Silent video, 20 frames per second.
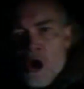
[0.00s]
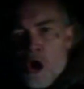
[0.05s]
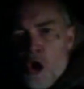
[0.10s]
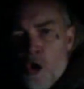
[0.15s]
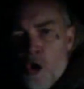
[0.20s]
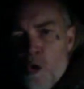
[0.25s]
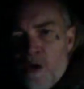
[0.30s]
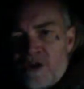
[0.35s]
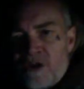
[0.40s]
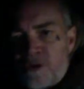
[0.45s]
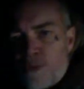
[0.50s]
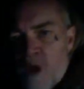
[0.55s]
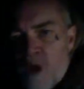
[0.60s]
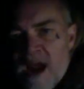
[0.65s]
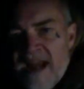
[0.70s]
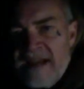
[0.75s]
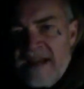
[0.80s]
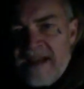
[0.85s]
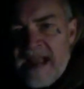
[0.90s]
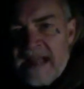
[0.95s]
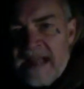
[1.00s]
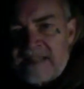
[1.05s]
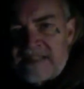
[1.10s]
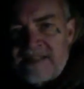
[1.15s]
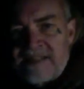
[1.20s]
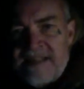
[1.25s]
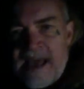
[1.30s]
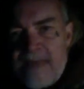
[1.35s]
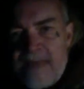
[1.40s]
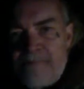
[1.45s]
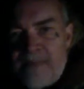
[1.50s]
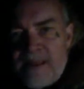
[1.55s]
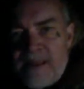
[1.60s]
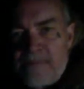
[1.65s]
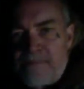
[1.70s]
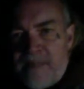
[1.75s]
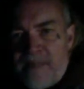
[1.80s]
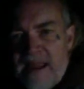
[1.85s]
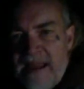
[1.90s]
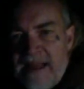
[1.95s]
who is right next to that
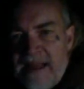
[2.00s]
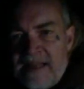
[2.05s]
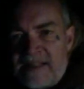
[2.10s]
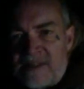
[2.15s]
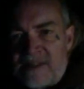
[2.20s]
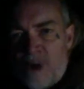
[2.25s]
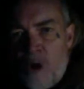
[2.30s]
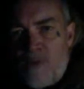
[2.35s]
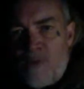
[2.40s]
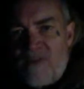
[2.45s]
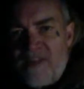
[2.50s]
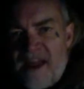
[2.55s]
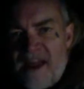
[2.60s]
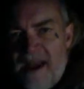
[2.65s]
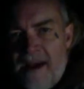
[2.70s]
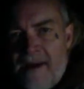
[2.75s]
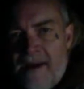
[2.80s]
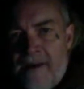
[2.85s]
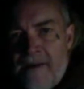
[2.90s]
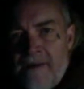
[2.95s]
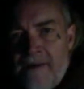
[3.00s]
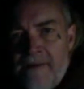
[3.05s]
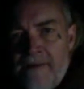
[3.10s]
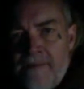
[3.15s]
big penis over there,